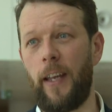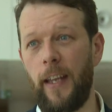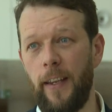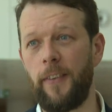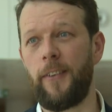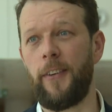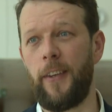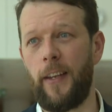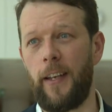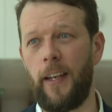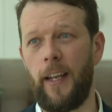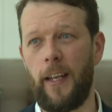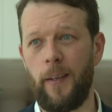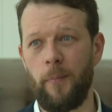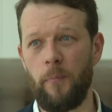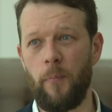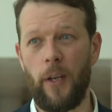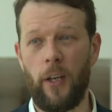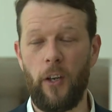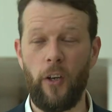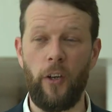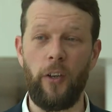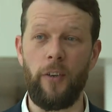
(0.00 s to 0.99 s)
in Sydney,
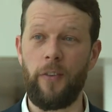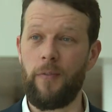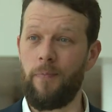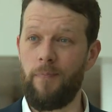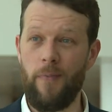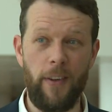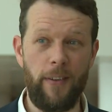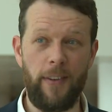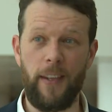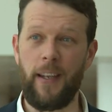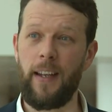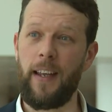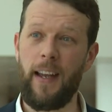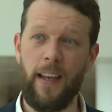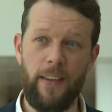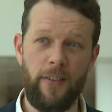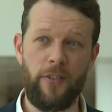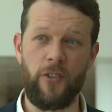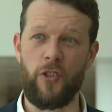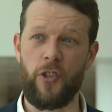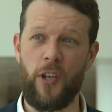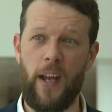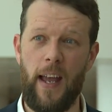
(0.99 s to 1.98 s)
because the city has to
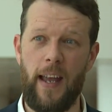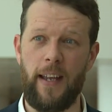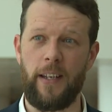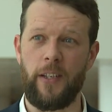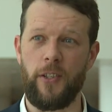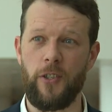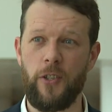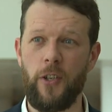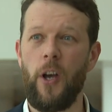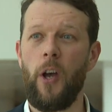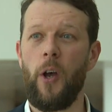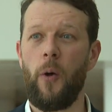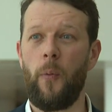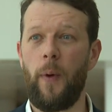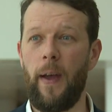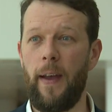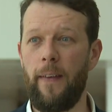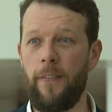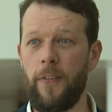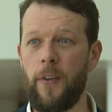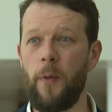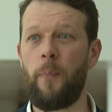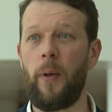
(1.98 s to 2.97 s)
change. We
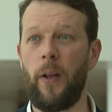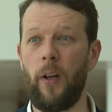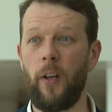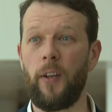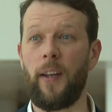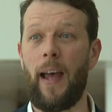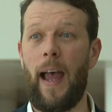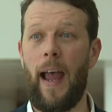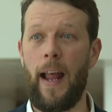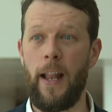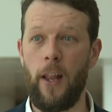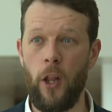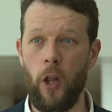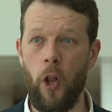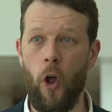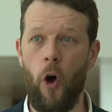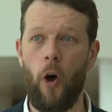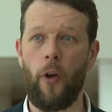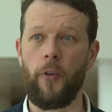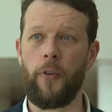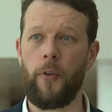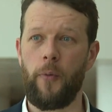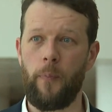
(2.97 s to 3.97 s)
have to build a
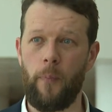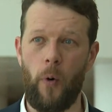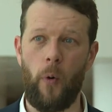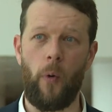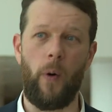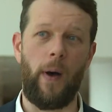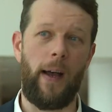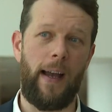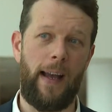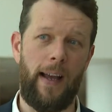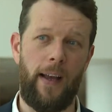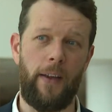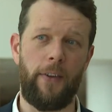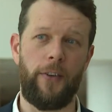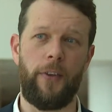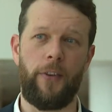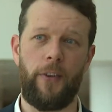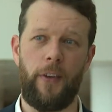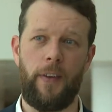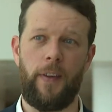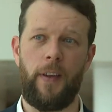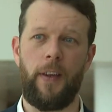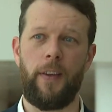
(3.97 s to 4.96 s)
lot more houses
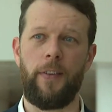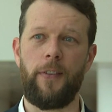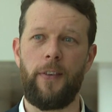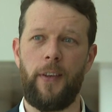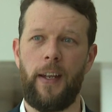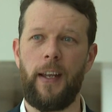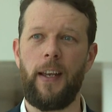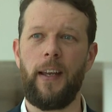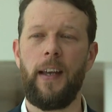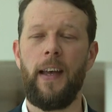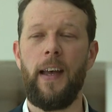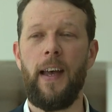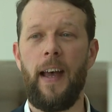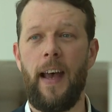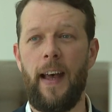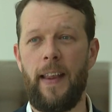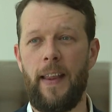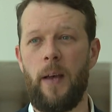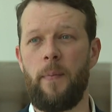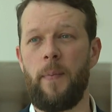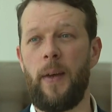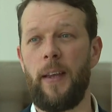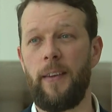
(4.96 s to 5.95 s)
in this city, and
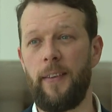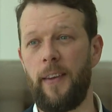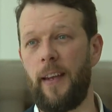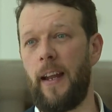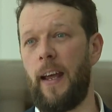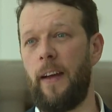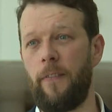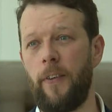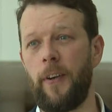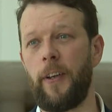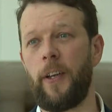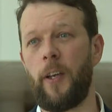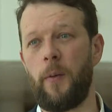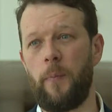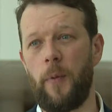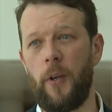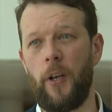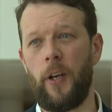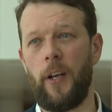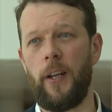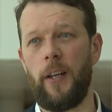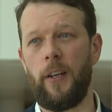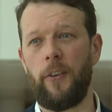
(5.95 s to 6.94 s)
that means that every
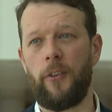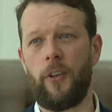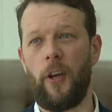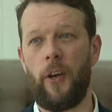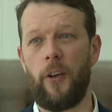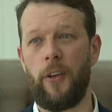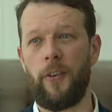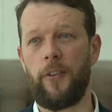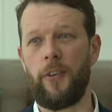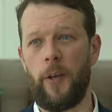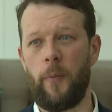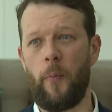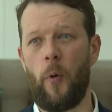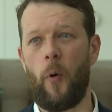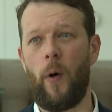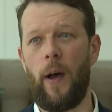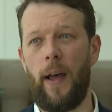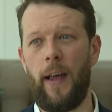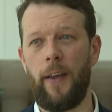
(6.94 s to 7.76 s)
community is going to see more